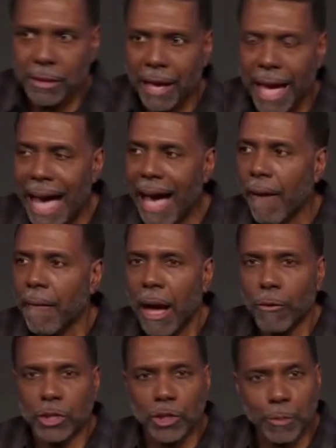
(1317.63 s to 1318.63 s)
How?
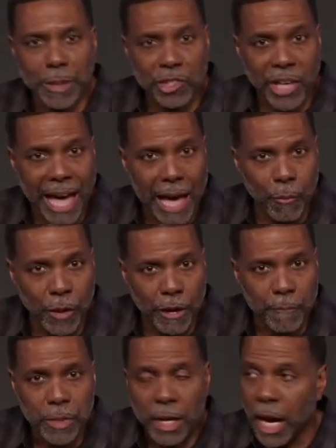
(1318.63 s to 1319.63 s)
I want you to spend time with
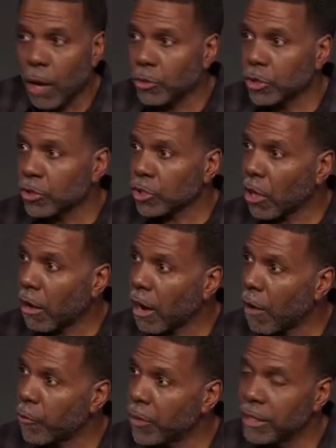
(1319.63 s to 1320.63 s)
him. I want you to start
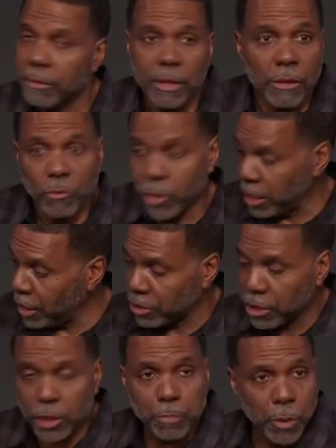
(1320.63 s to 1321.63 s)
off reading, reading
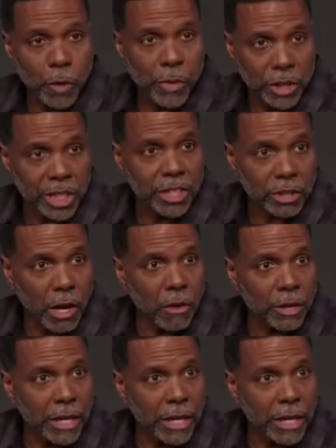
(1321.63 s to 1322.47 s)
this, this book we're teaching on